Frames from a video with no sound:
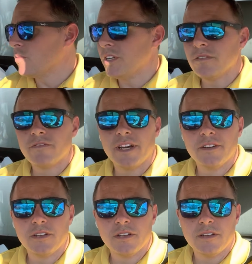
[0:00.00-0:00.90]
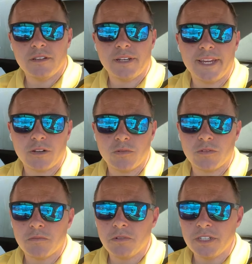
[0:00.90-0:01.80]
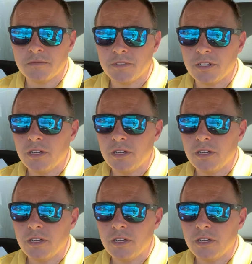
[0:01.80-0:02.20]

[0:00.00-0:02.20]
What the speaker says: we didn't find an adequate replacement,